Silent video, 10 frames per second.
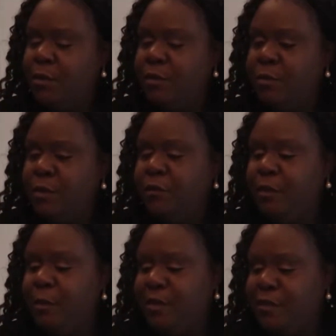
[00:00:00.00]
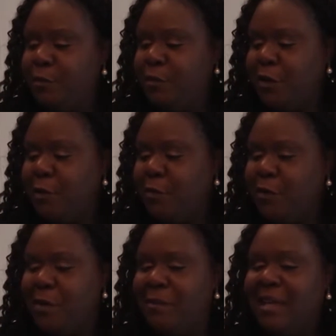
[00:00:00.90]
what's beautiful about this particular
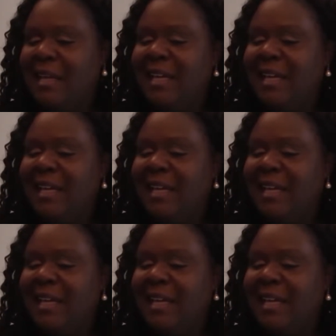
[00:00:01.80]
program